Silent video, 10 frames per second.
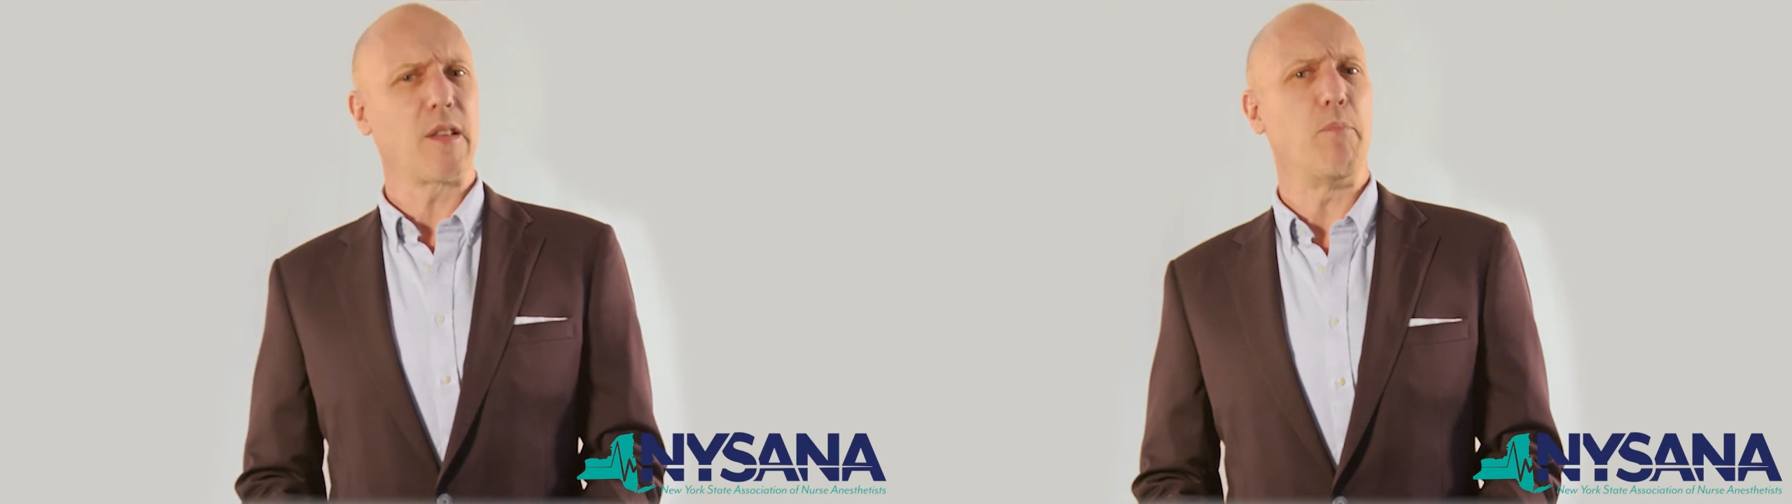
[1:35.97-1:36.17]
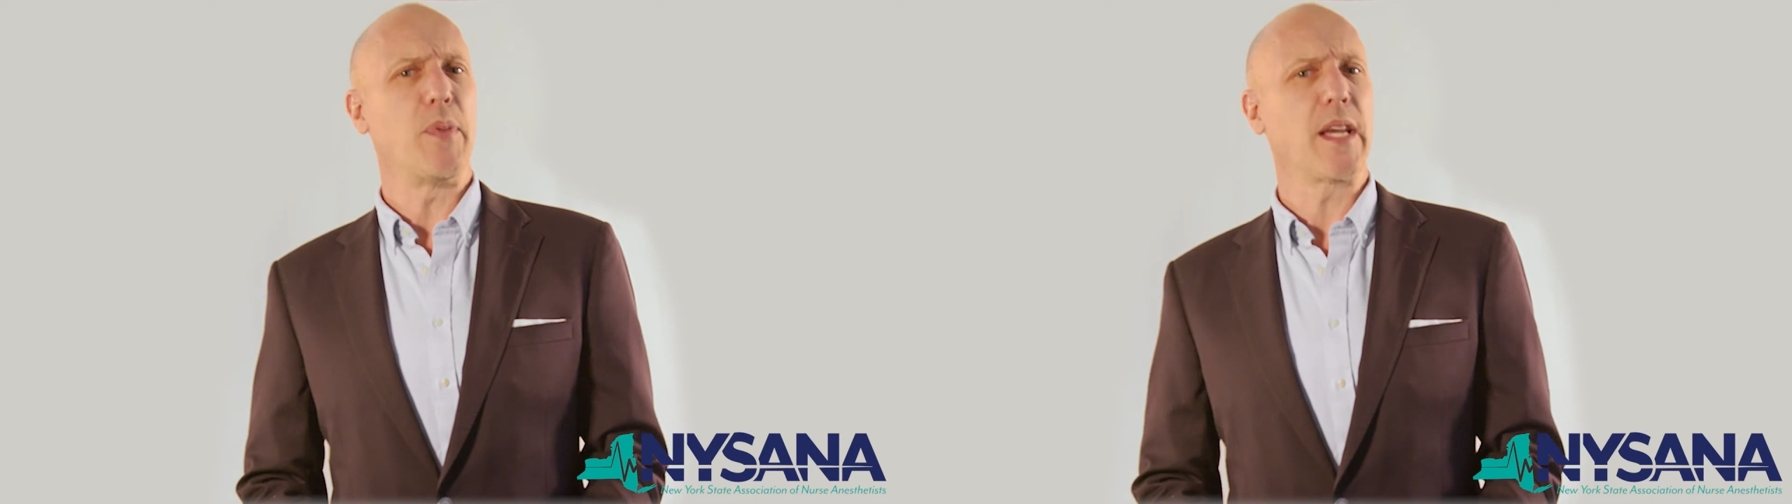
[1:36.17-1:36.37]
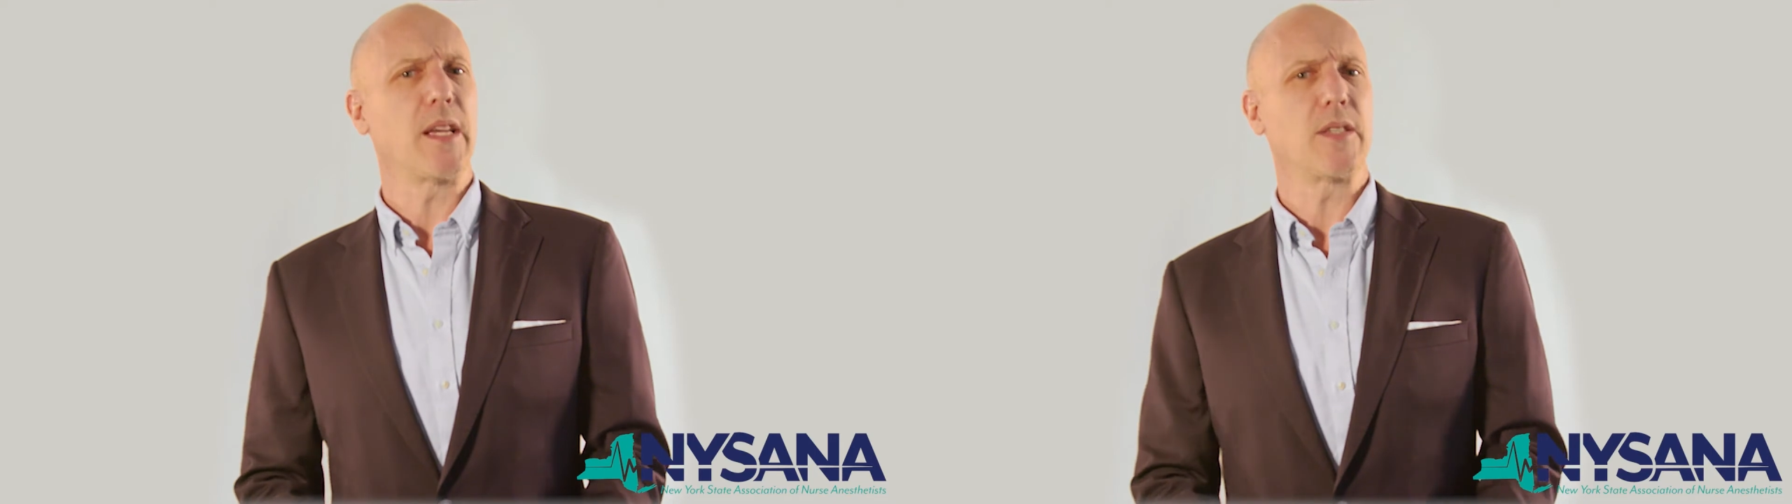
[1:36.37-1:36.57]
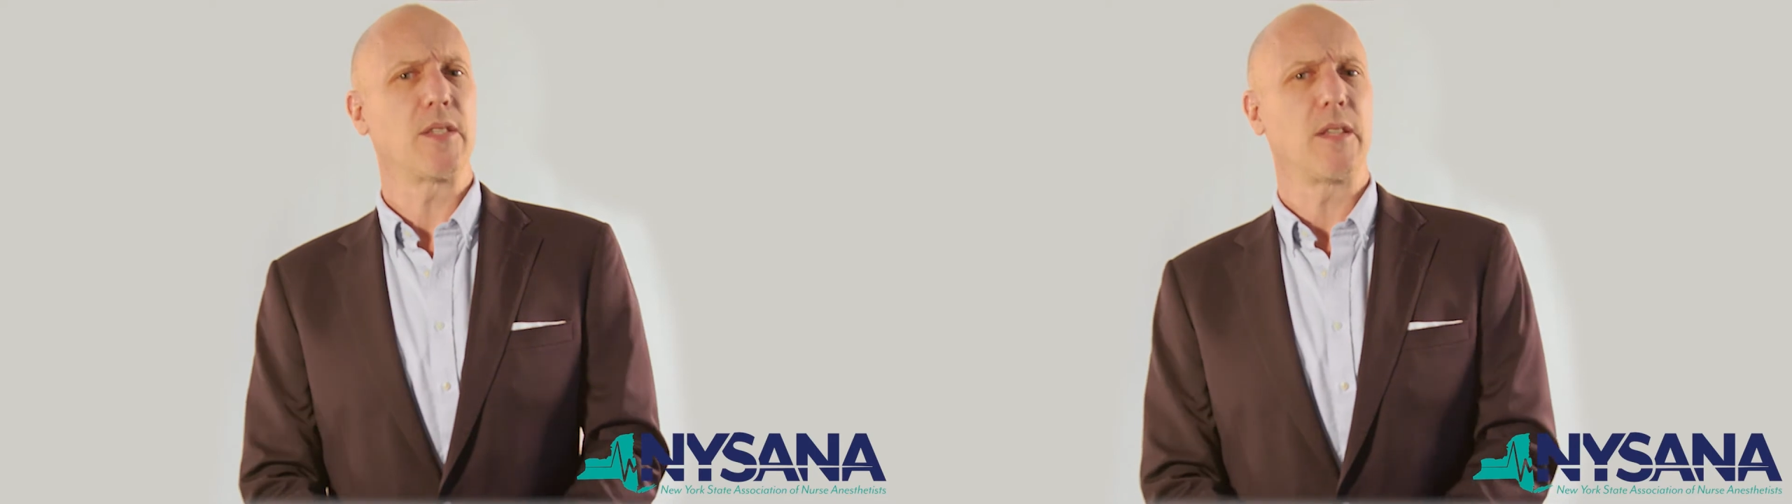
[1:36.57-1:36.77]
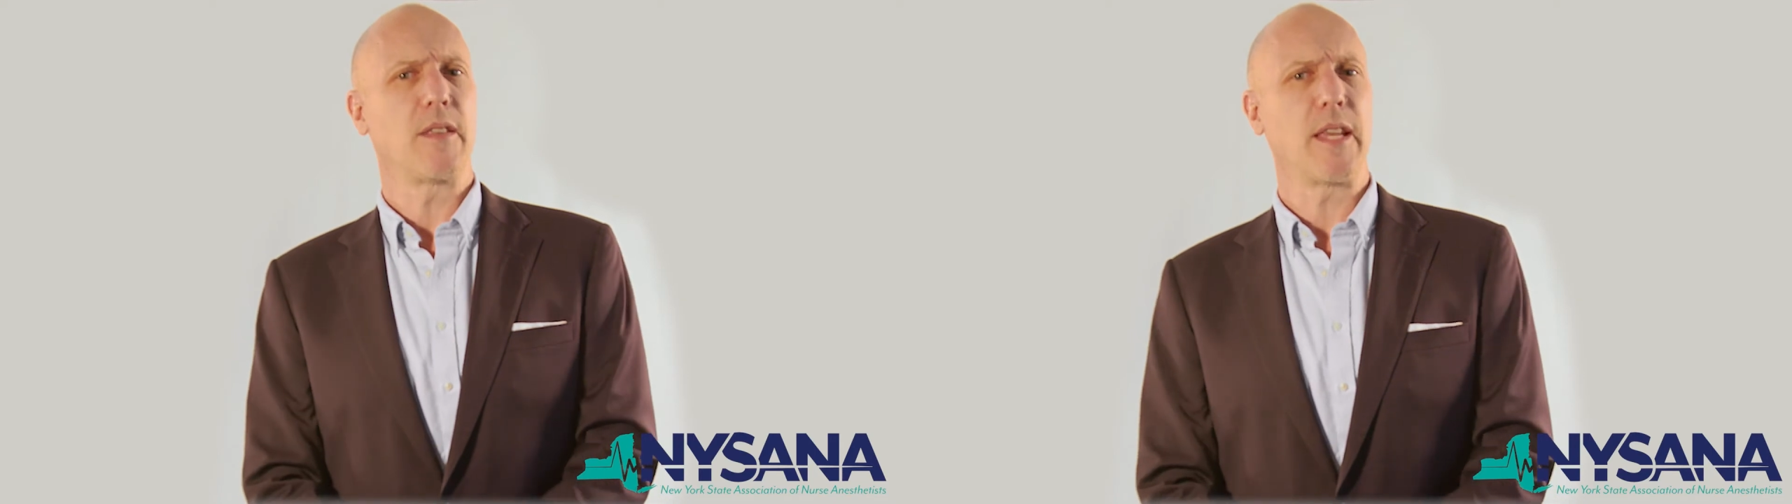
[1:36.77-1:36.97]
the
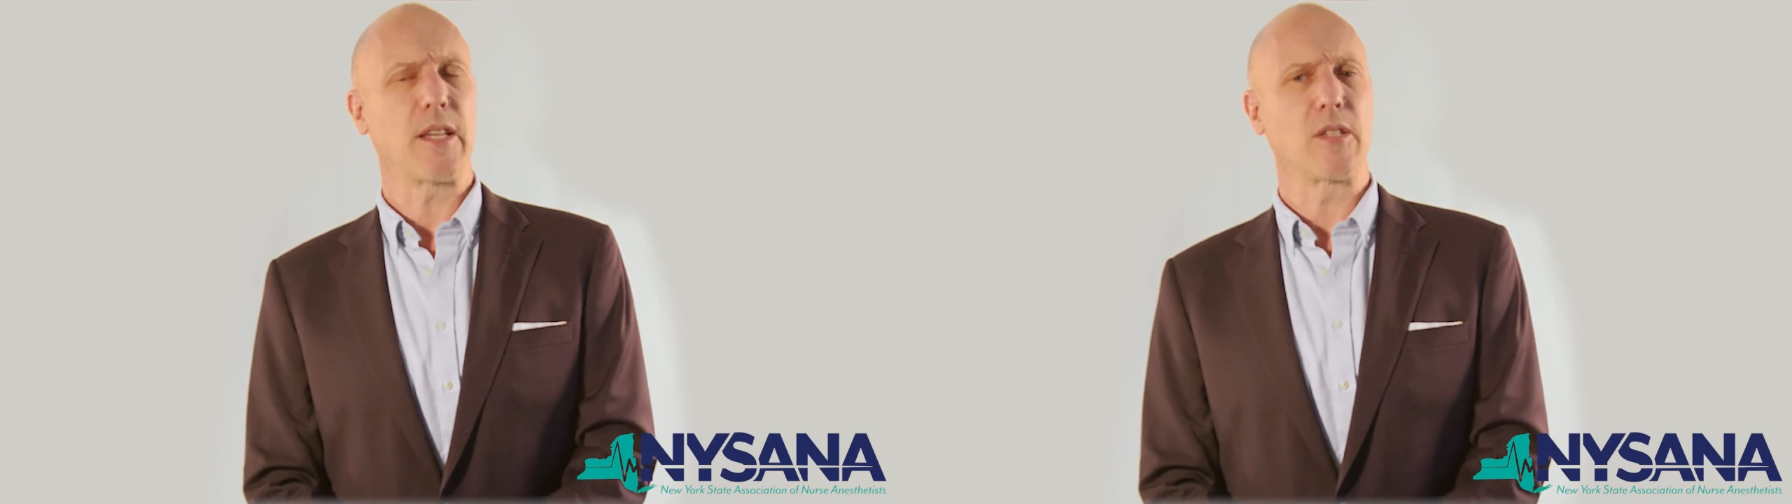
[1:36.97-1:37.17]
biggest things